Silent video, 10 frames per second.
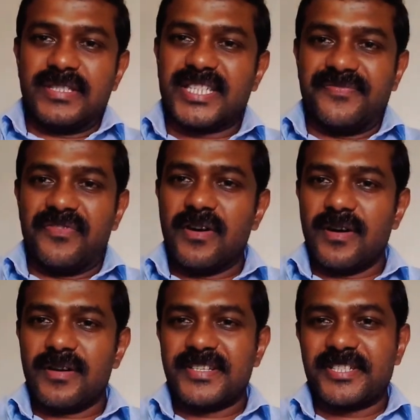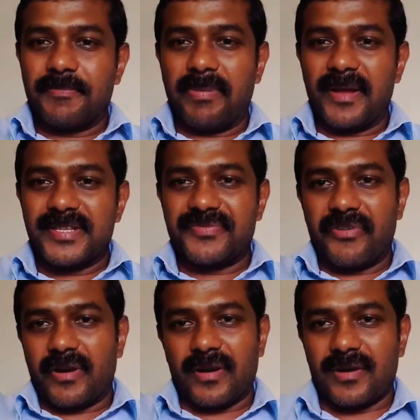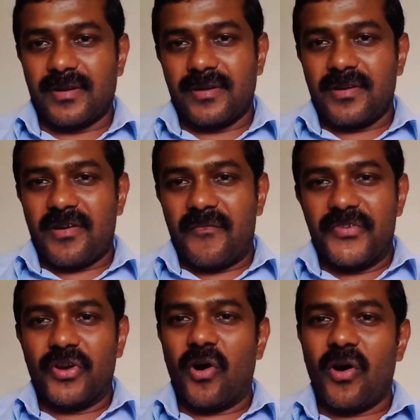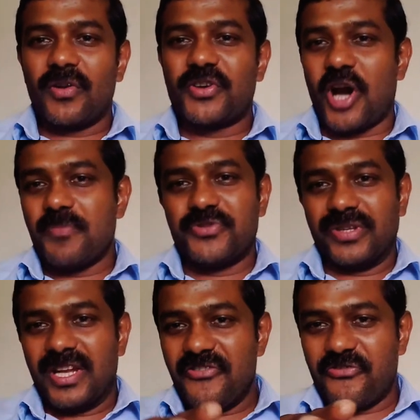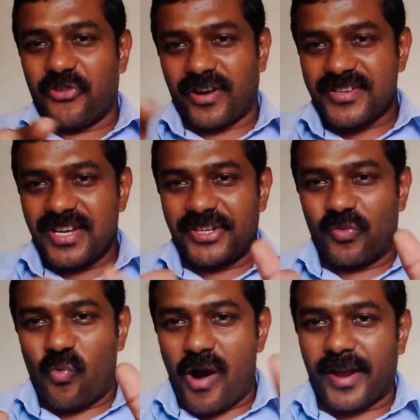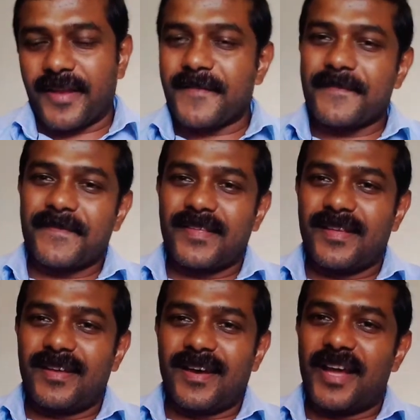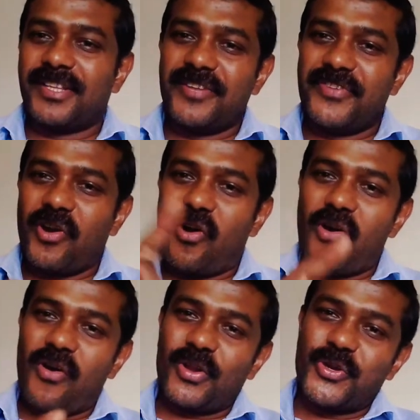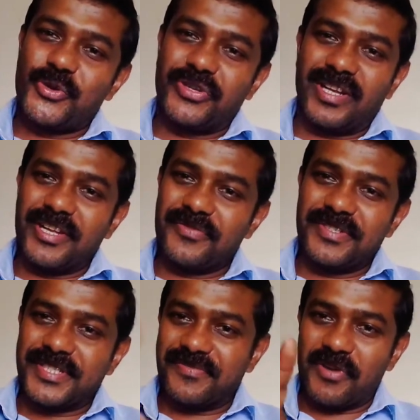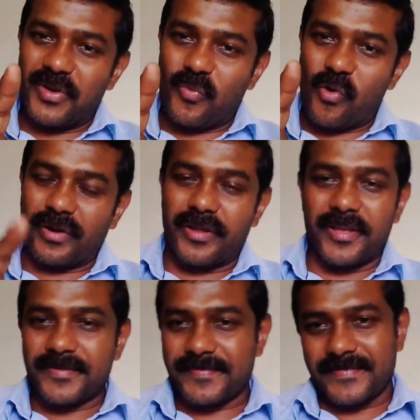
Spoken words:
This world is a place where we all come to live for a little while, and then we all going to leave this world one day.